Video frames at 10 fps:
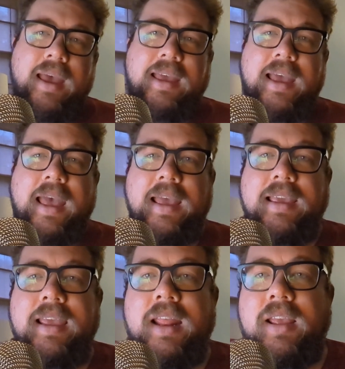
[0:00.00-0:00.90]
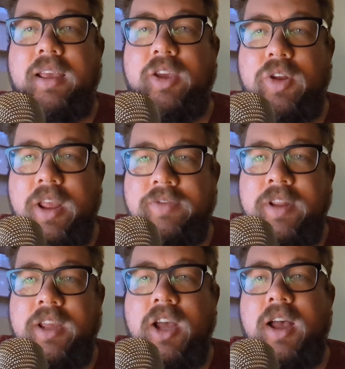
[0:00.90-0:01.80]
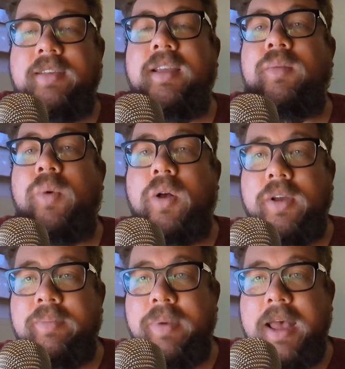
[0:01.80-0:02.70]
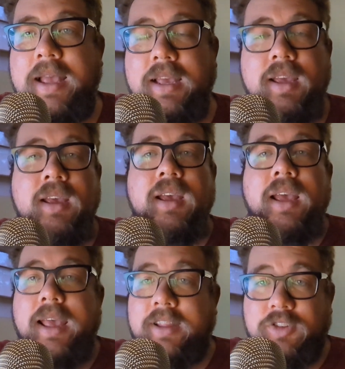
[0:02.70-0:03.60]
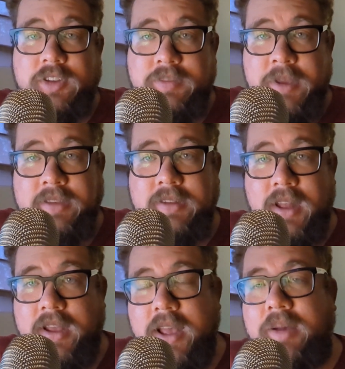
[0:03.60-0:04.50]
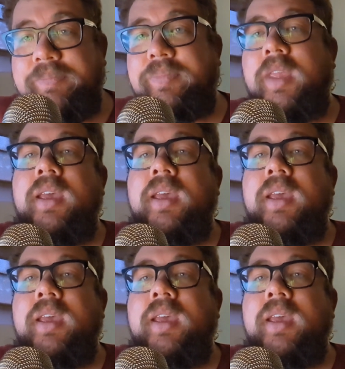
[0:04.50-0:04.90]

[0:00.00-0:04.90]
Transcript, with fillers: Hey, hey, hey, good, good evening, guys, and welcome back. It's just me, Starcub.